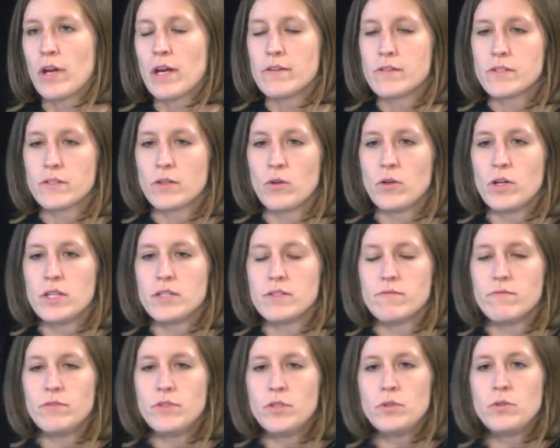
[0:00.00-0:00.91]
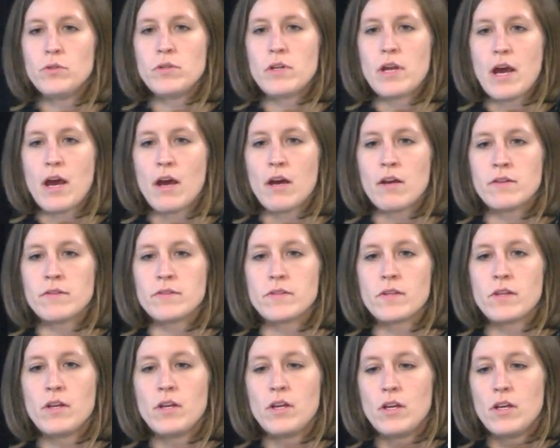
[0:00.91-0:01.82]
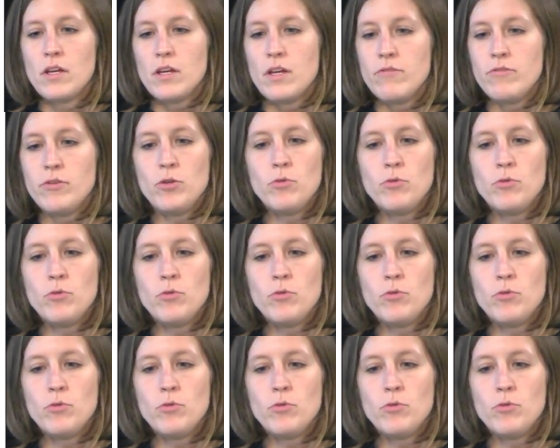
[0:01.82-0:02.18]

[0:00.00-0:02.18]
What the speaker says: And so it's viewed as if